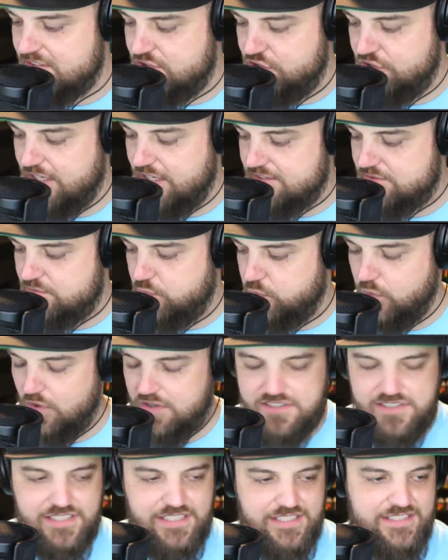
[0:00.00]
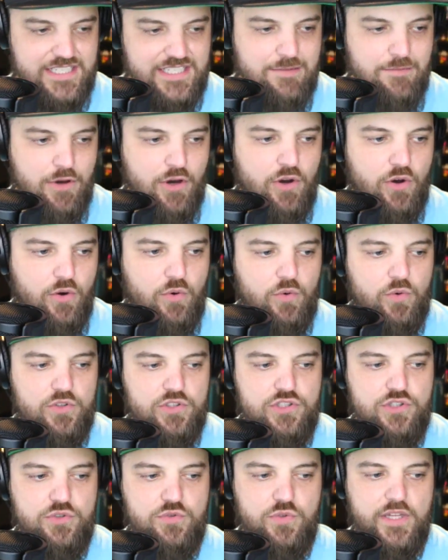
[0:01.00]
Do you guys want to see Demo
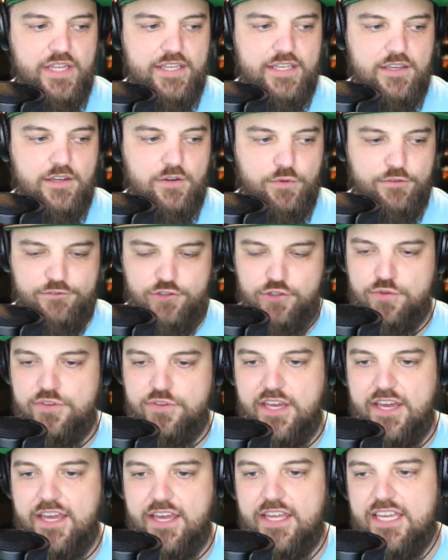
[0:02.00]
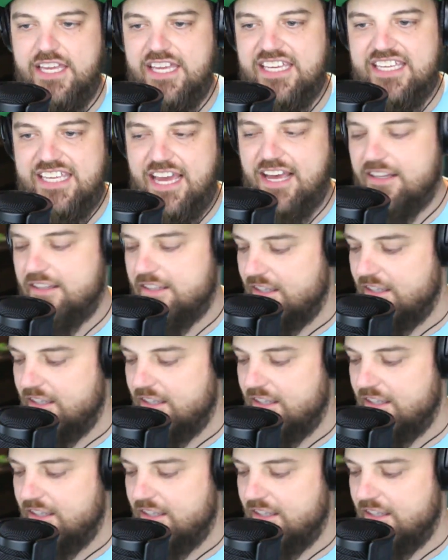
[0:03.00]
do, like, review that Kali